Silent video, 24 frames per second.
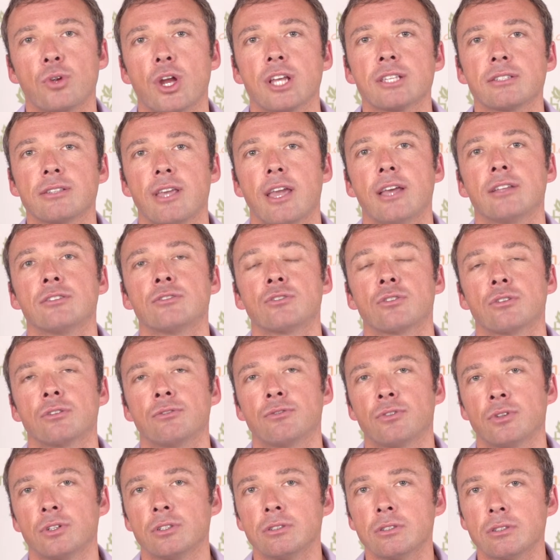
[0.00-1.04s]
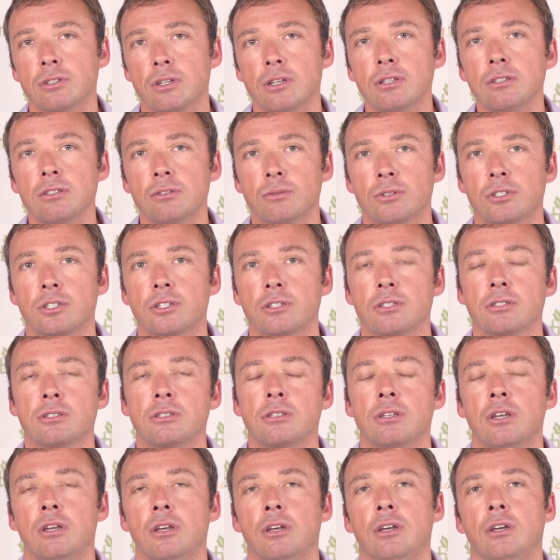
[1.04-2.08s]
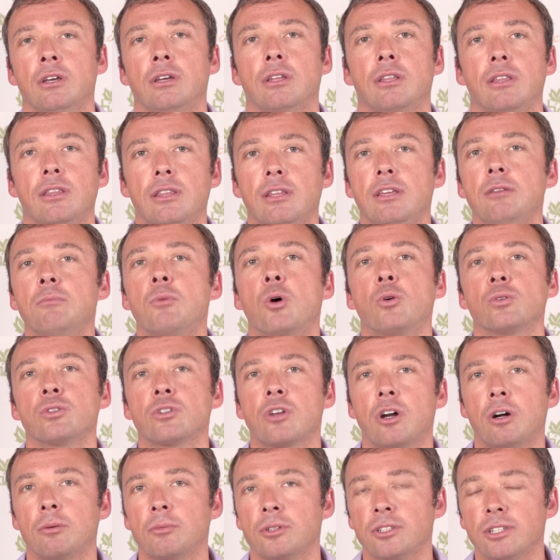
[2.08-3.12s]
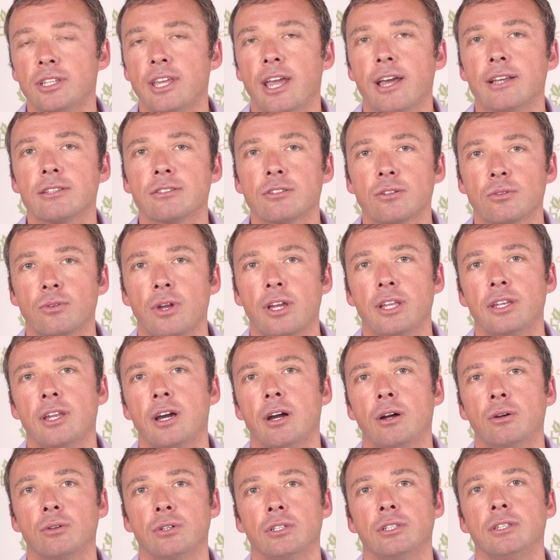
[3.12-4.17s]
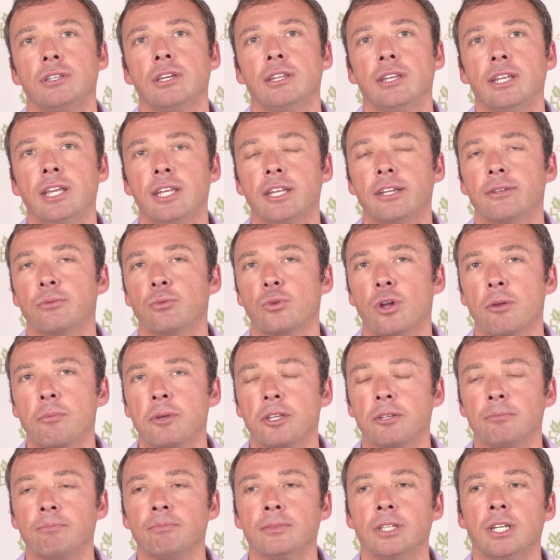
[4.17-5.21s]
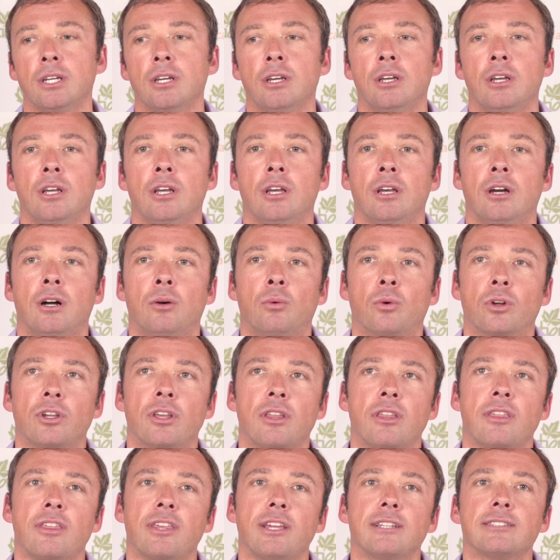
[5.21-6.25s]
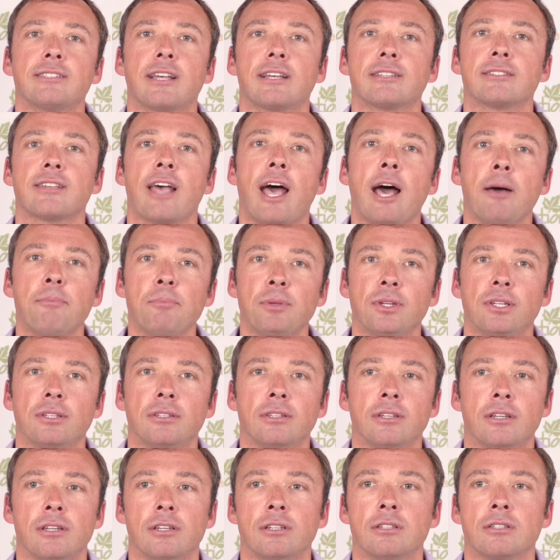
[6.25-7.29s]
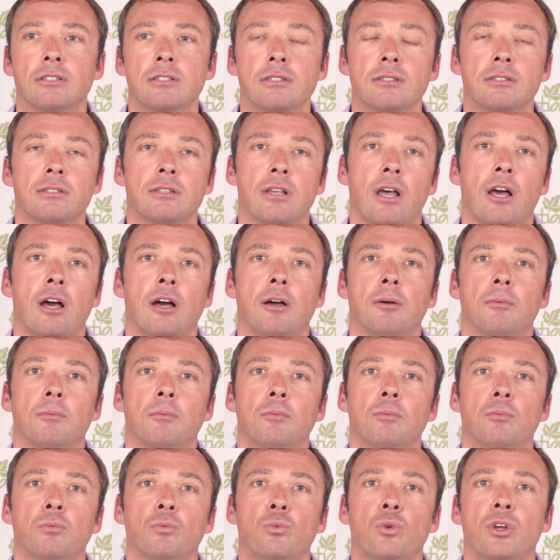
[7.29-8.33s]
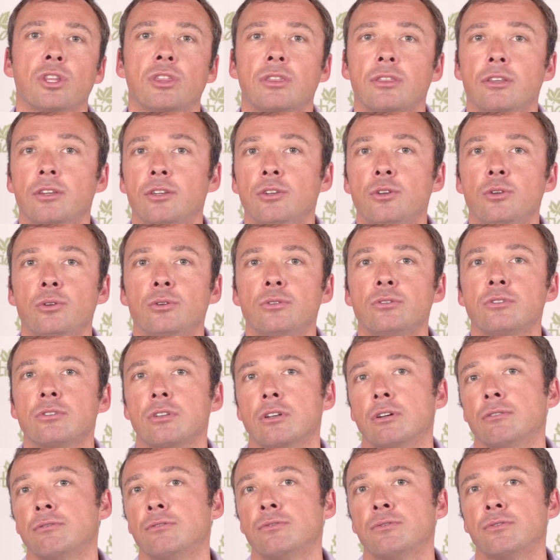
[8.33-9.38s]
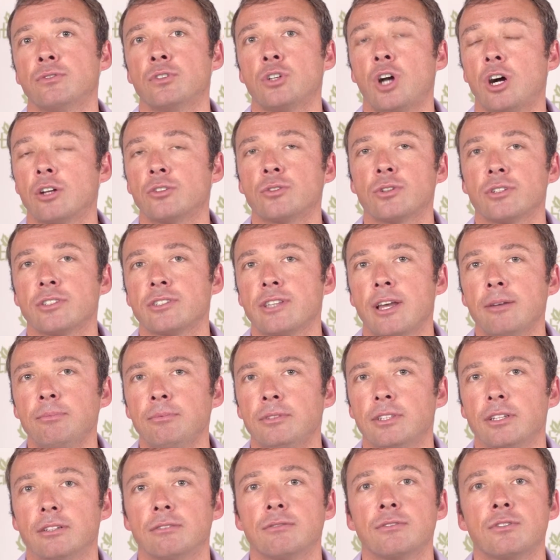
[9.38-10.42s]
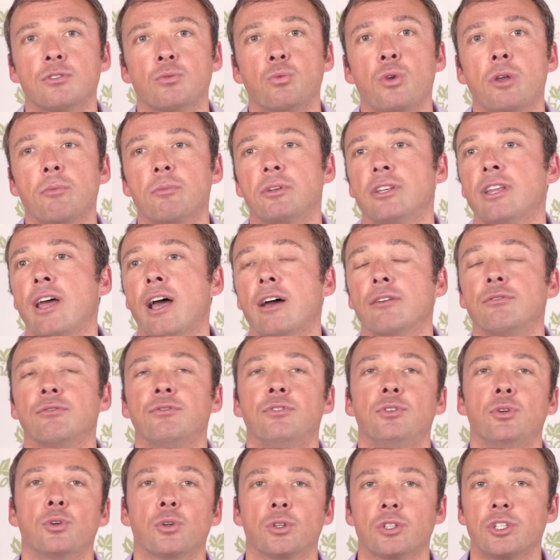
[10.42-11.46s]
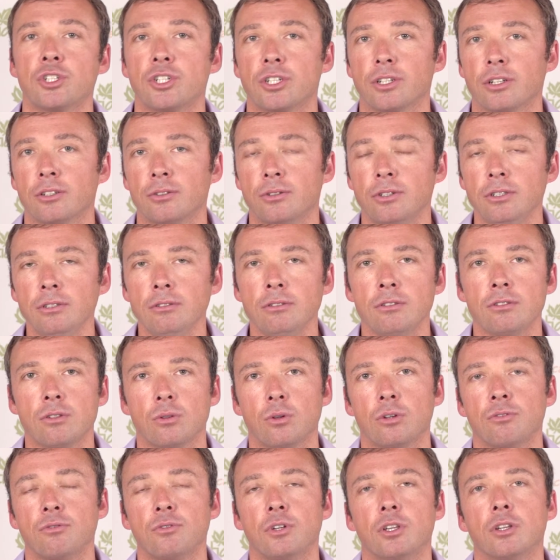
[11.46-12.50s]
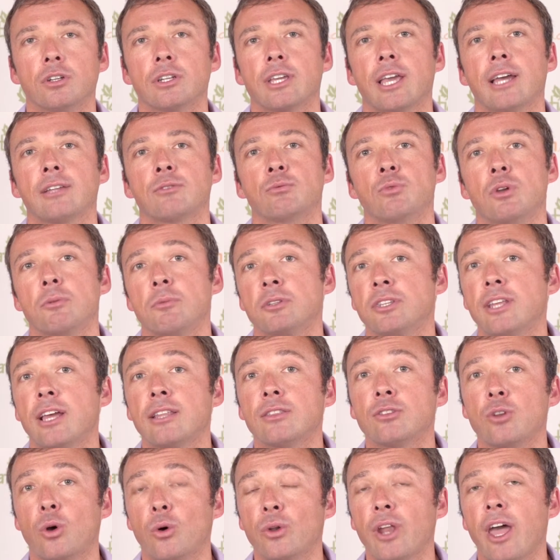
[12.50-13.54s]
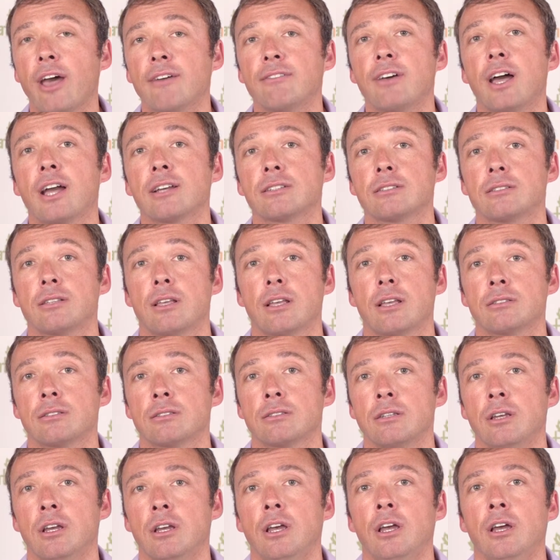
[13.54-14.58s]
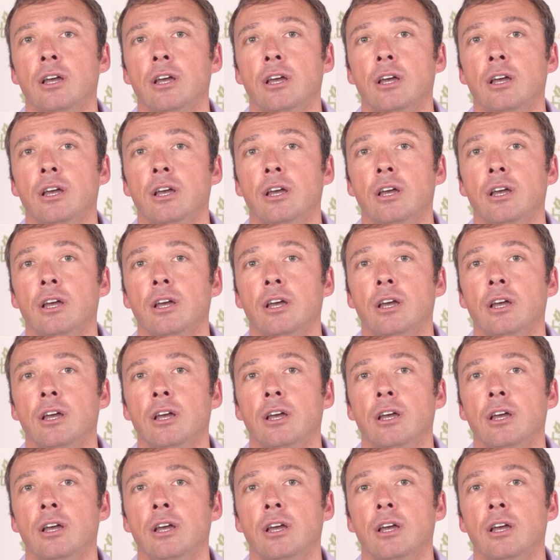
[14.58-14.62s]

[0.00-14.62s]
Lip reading: breast cancer, for instance, which is the most common cancer right now in Canadian women. One of the things that's happened is with the use of contraceptives, women have fewer children. So if we look at women that don't have access